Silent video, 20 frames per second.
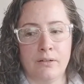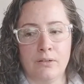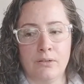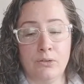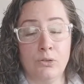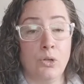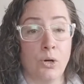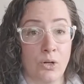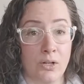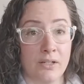
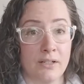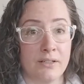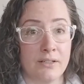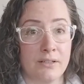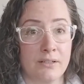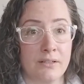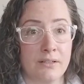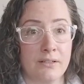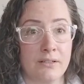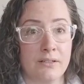look
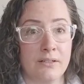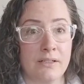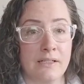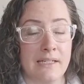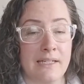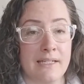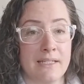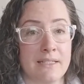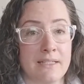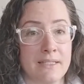
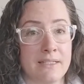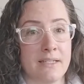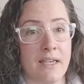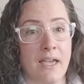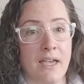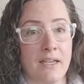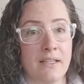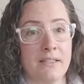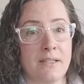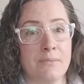
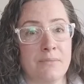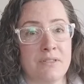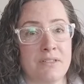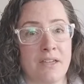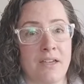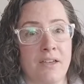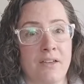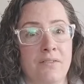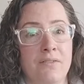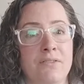inside
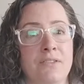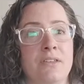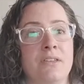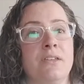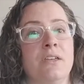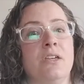themselves,